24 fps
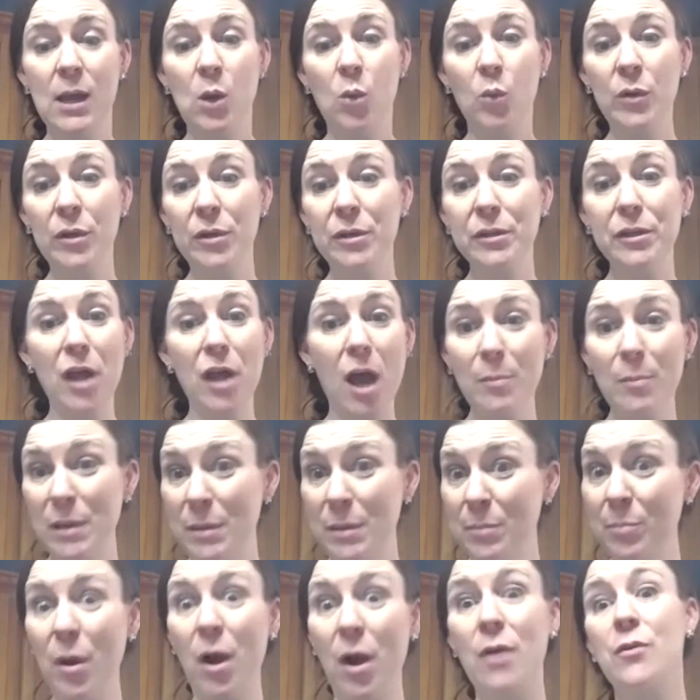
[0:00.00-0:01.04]
will not be
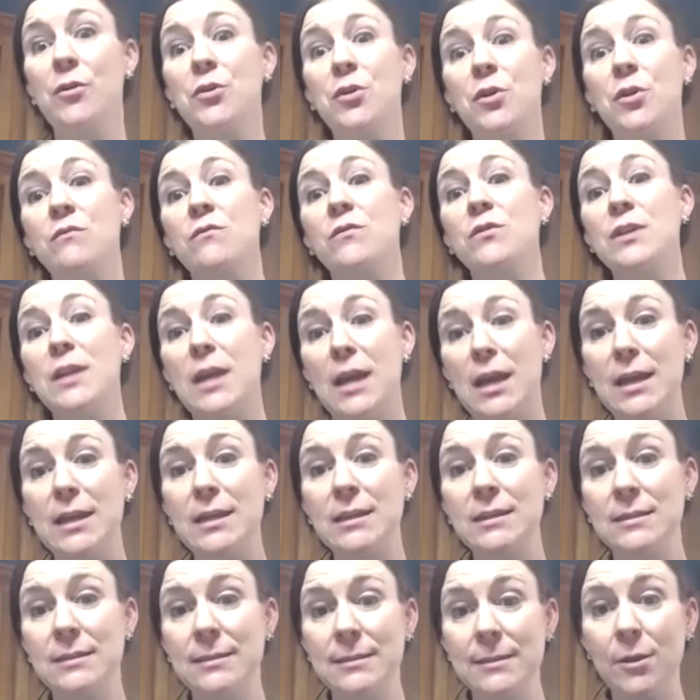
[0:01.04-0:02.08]
bothered overnight.
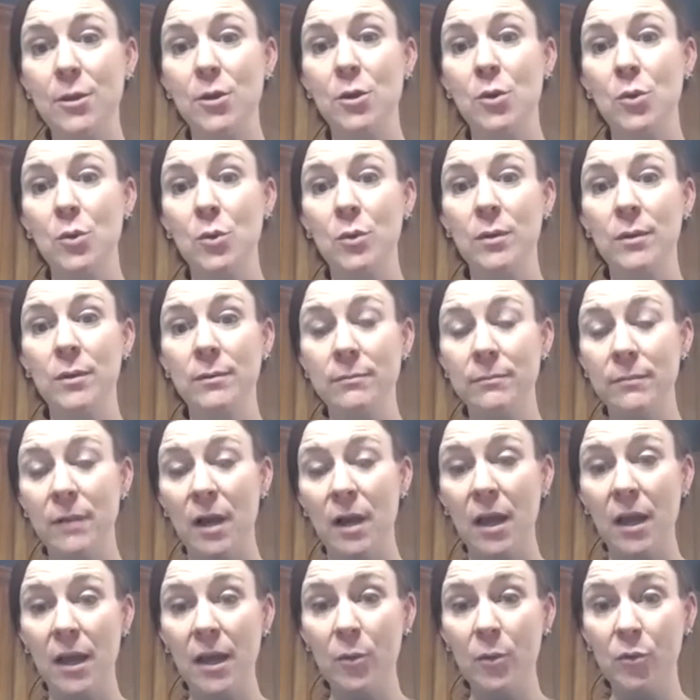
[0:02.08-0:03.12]
So
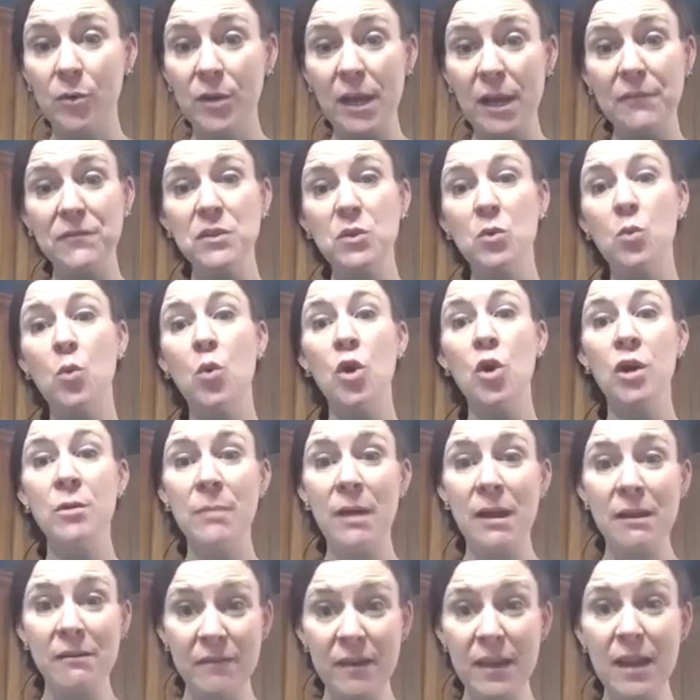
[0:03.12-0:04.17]
I will have to warn
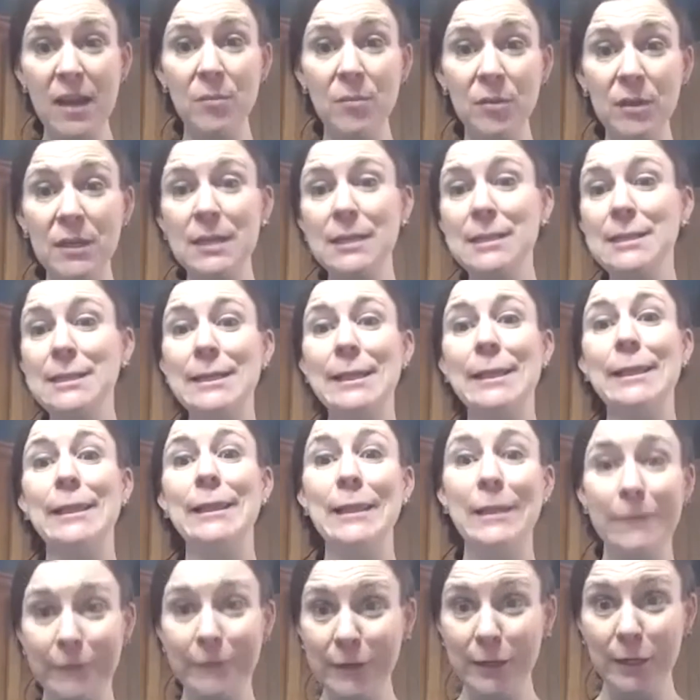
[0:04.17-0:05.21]
my family to
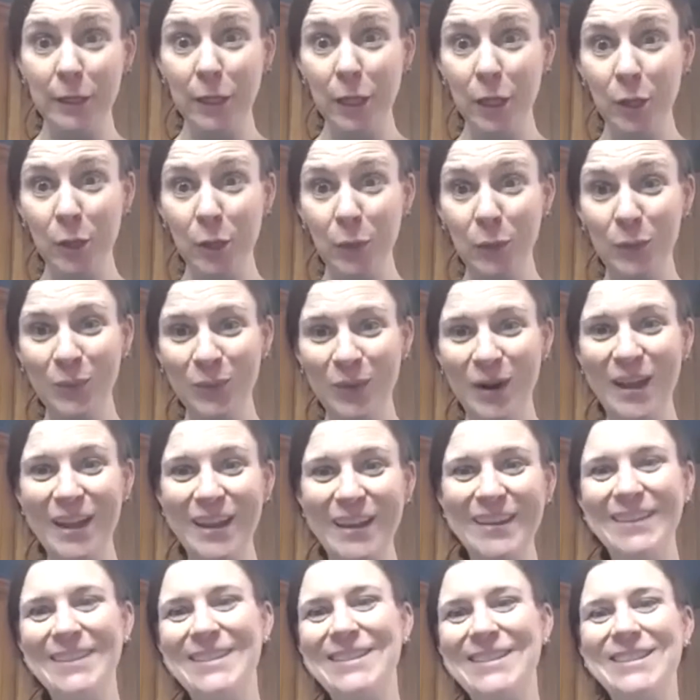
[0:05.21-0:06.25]
leave it alone, right?
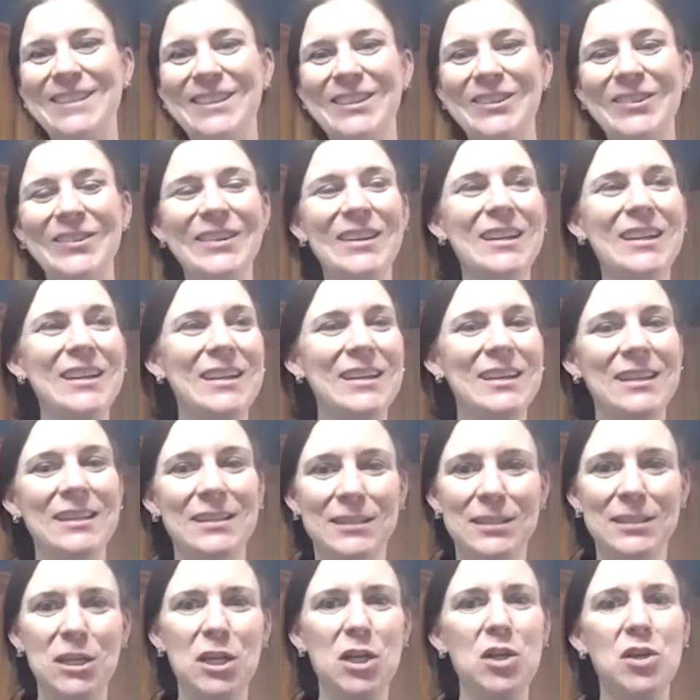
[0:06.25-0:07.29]
So
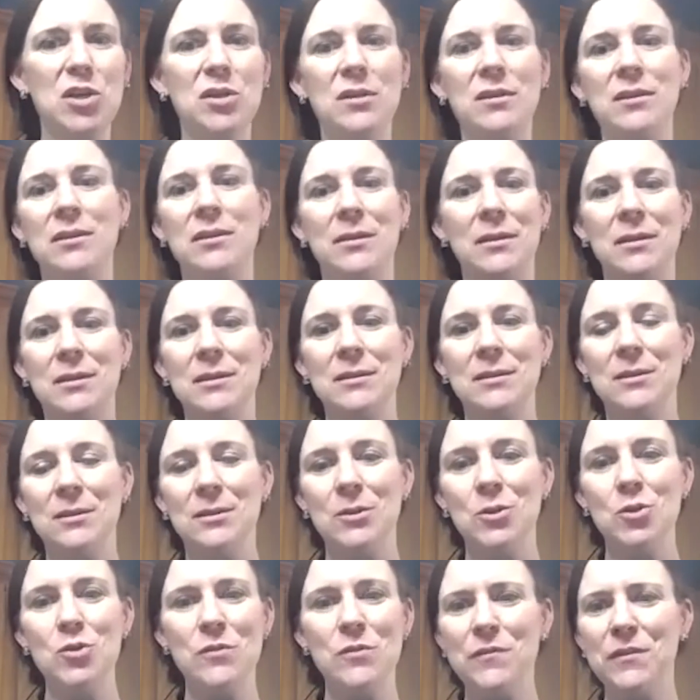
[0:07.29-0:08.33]
tell
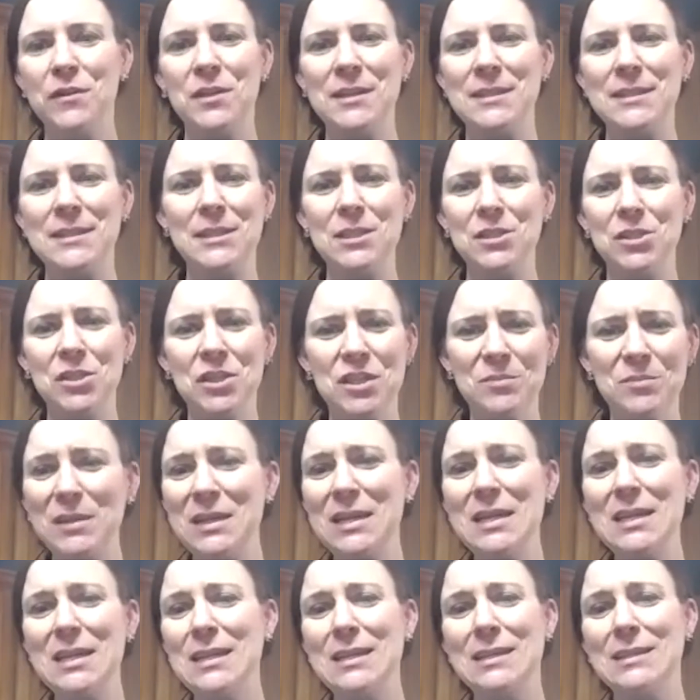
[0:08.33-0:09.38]
whoever does the dishes,
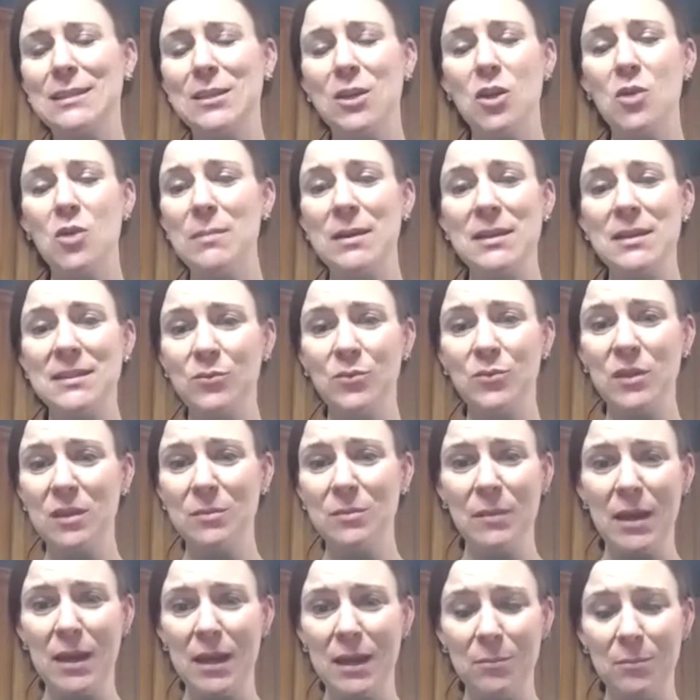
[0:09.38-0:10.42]
please don't mess with
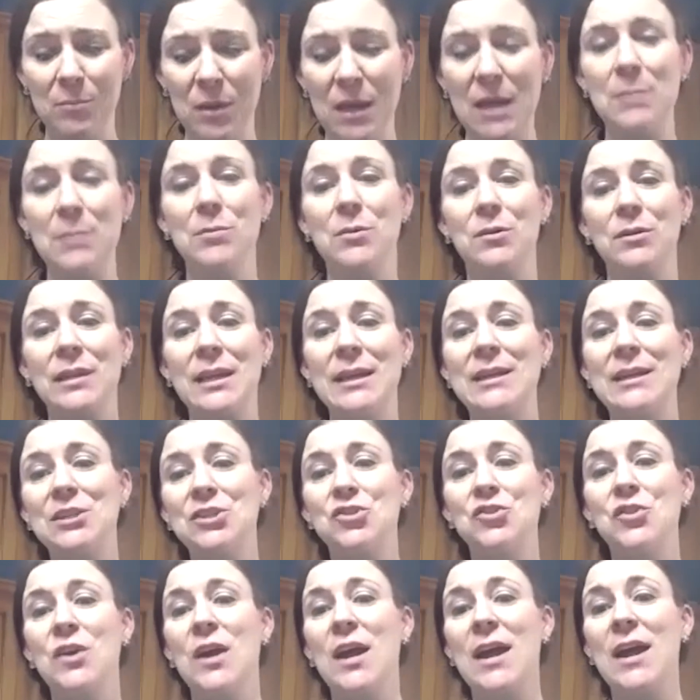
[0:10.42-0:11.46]
my paper, let it
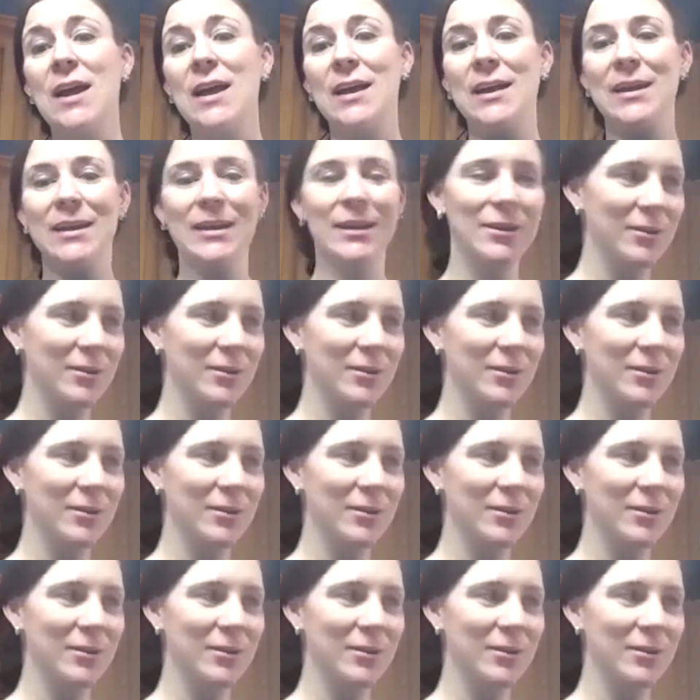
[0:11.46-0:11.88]
dry,